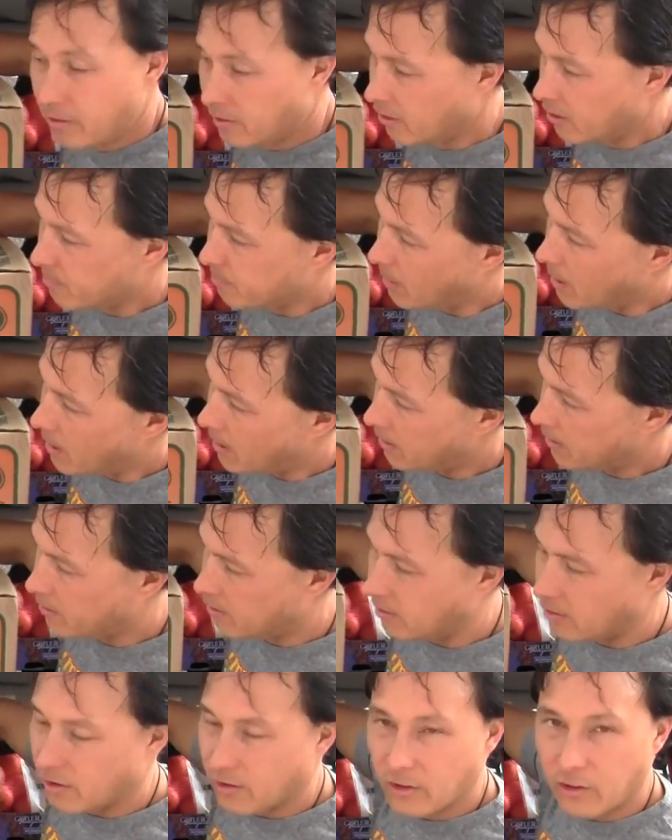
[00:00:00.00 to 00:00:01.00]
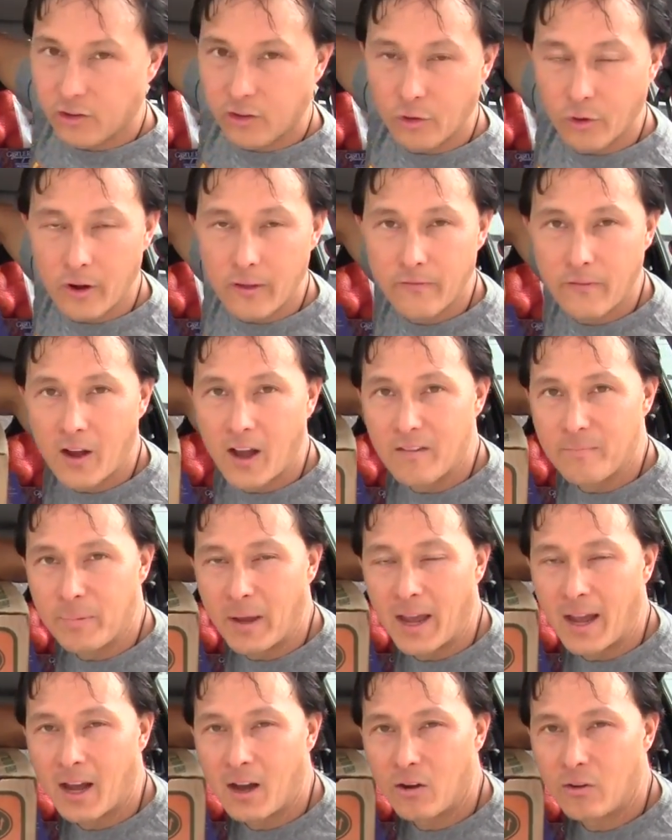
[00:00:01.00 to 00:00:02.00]
This box is thirty-five
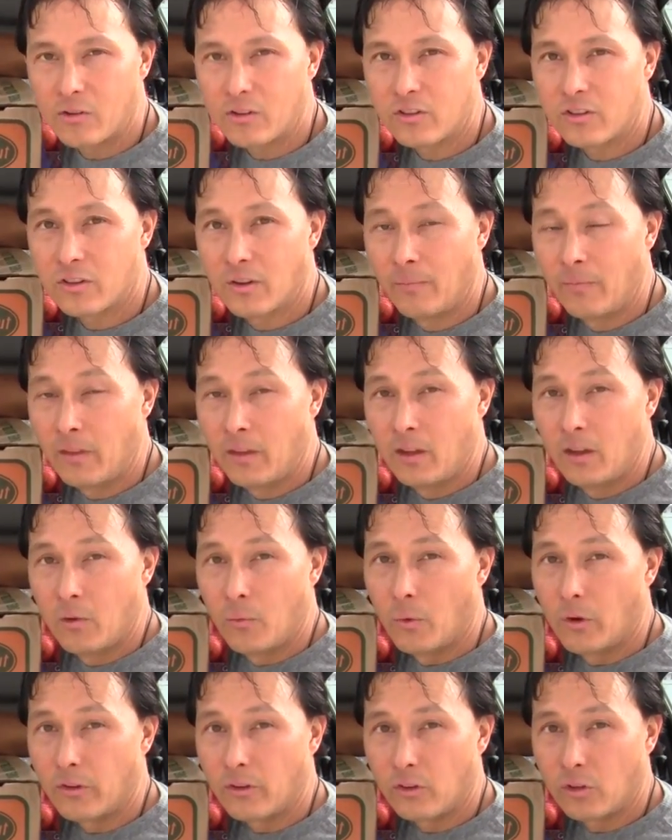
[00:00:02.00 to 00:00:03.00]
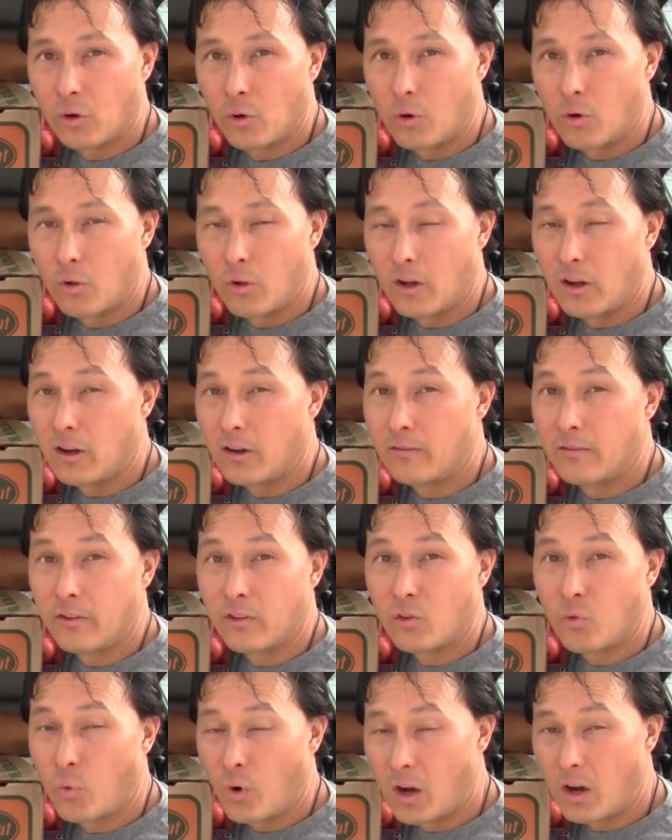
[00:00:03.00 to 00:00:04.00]
pounds, was a total
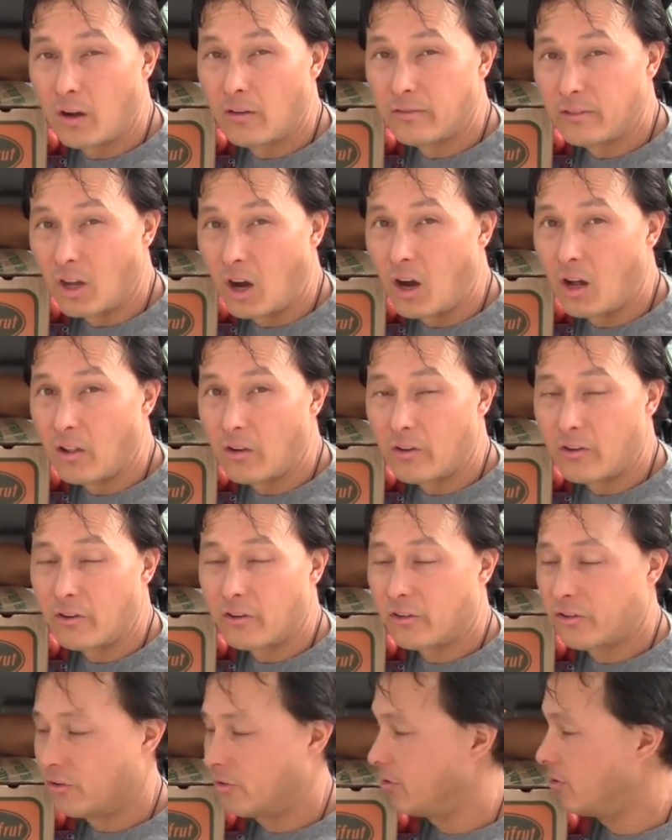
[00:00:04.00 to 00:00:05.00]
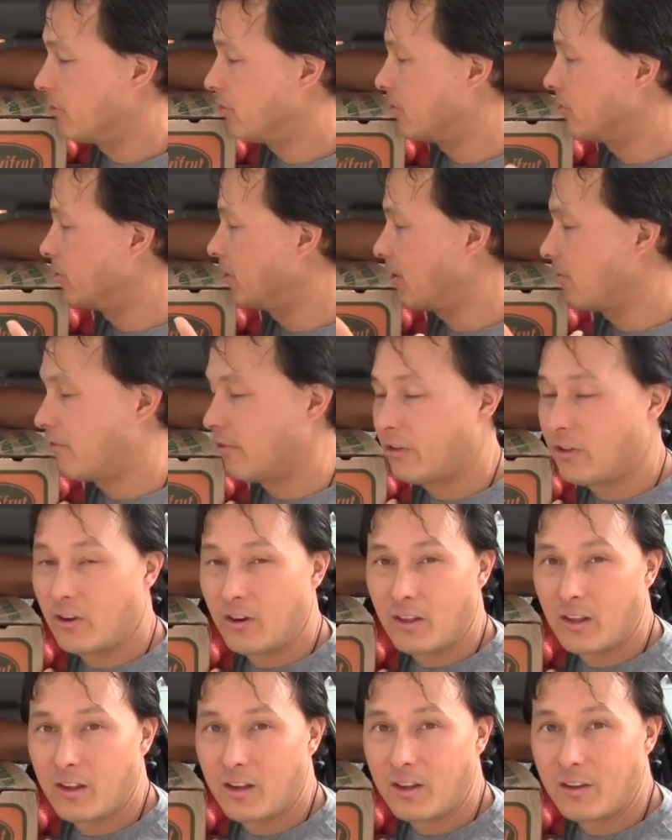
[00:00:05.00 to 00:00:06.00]
of twelve dollars. So these are definitely
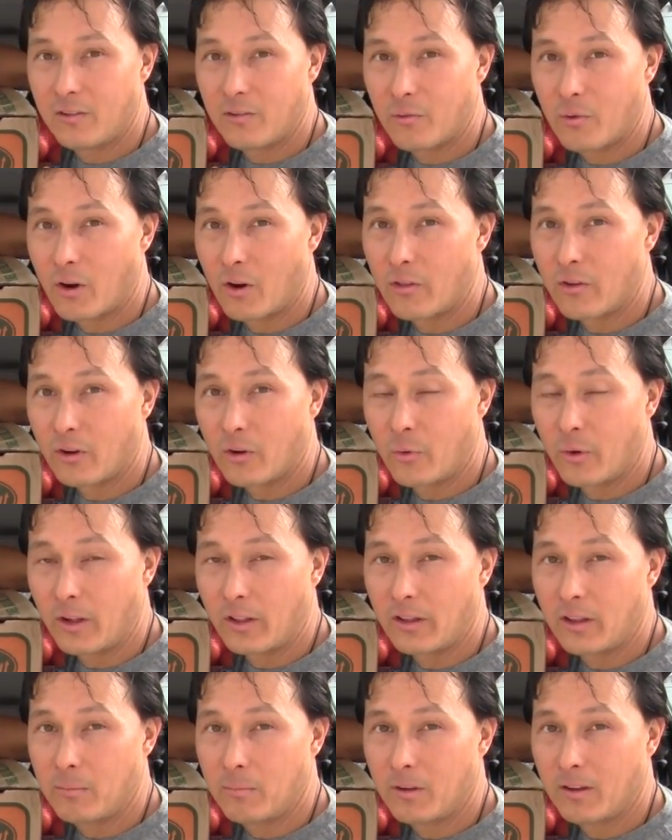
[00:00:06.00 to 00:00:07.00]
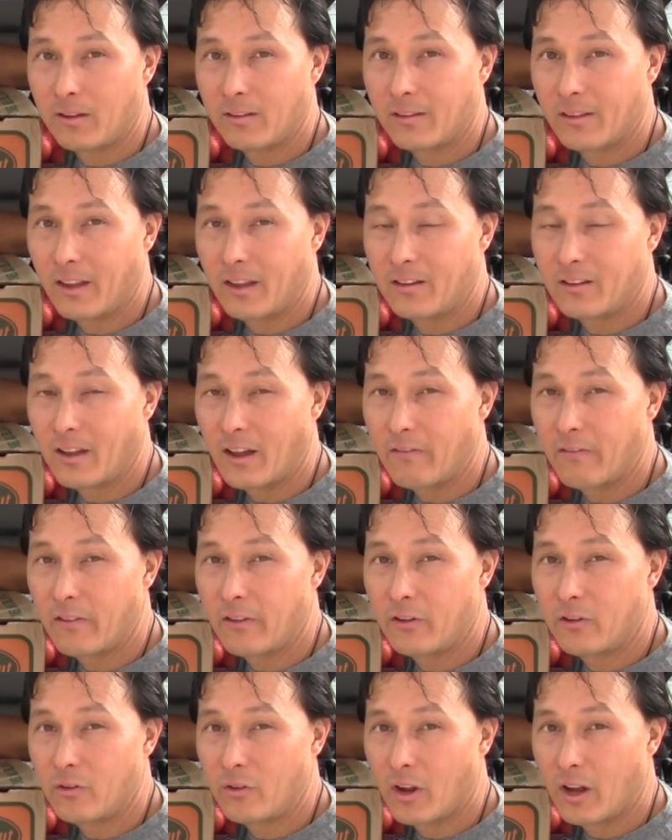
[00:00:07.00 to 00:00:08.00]
gonna get eaten rather quickly because they
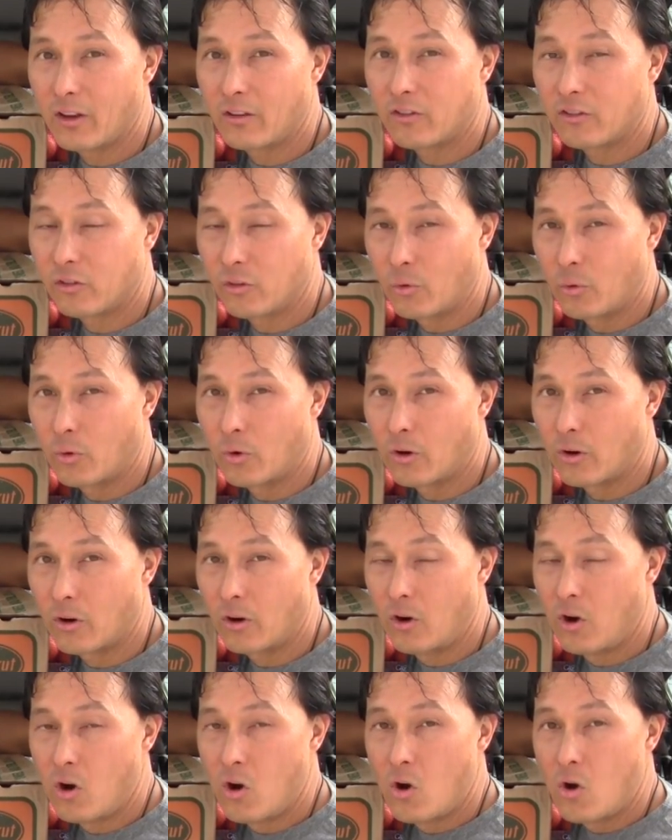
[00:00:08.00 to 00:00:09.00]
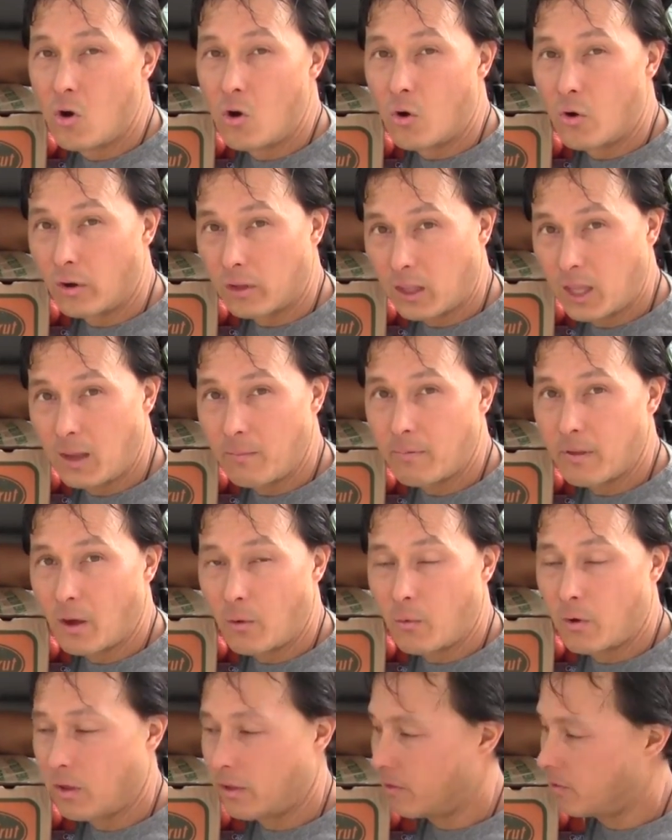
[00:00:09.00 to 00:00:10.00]
definitely do not store or keep
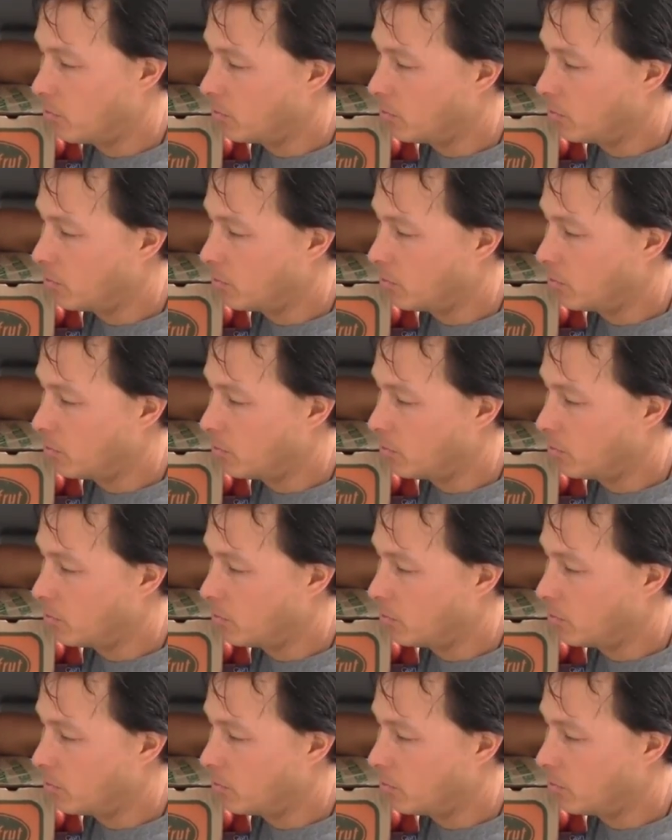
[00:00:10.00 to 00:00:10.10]
that well.